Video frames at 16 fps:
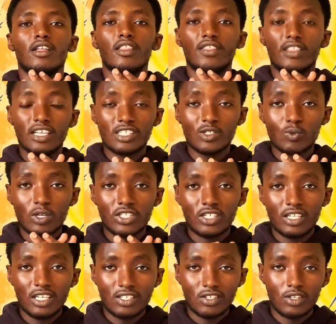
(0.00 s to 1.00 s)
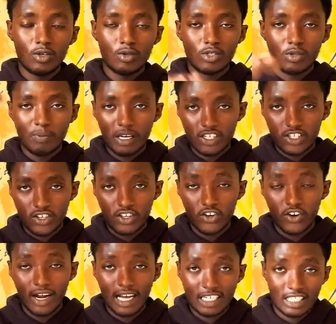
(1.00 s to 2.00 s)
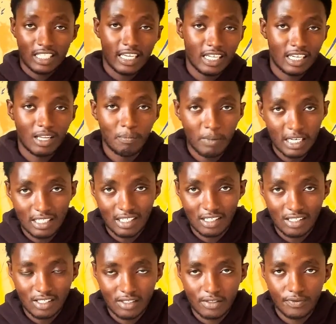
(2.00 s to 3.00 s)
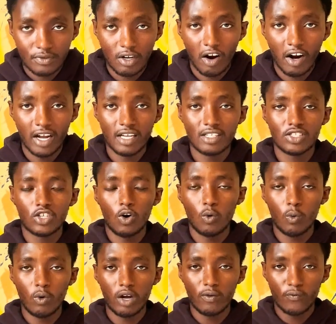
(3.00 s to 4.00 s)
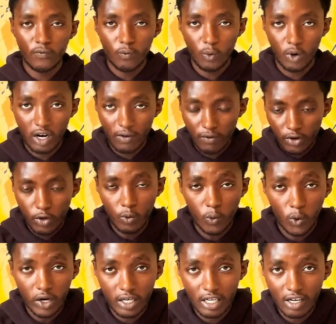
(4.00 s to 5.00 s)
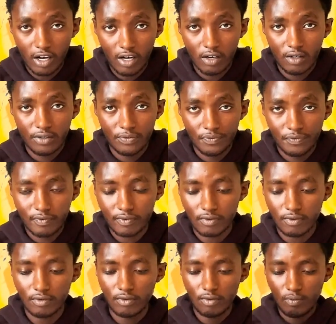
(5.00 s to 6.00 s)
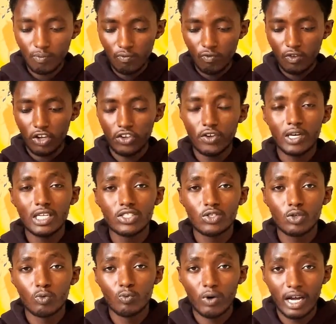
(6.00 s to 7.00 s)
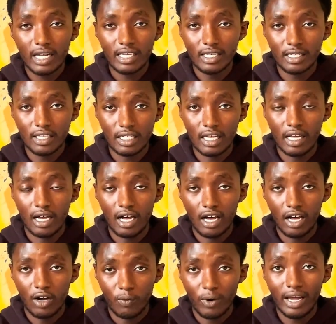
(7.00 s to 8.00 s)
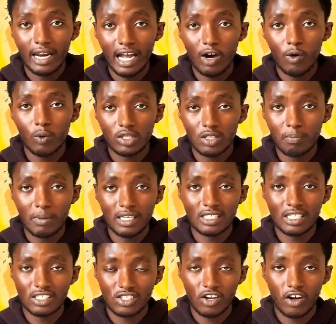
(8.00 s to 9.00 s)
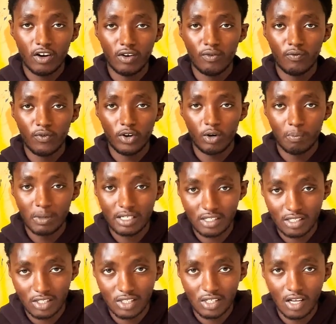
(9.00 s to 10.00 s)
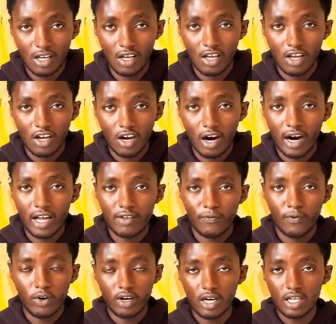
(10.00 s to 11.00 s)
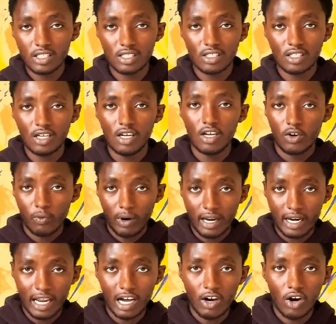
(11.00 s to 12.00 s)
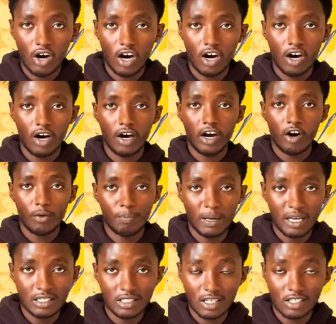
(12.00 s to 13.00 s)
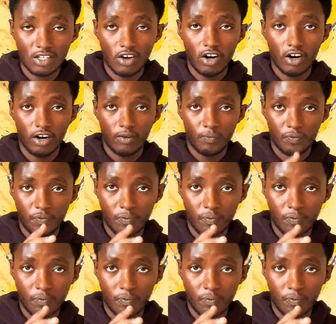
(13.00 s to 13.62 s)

this is what you need to do to make sure you're actually hitting the basics. All right, so whatever you're working on, you need to write out what the basics are for your business. All right, for us right now, our basics are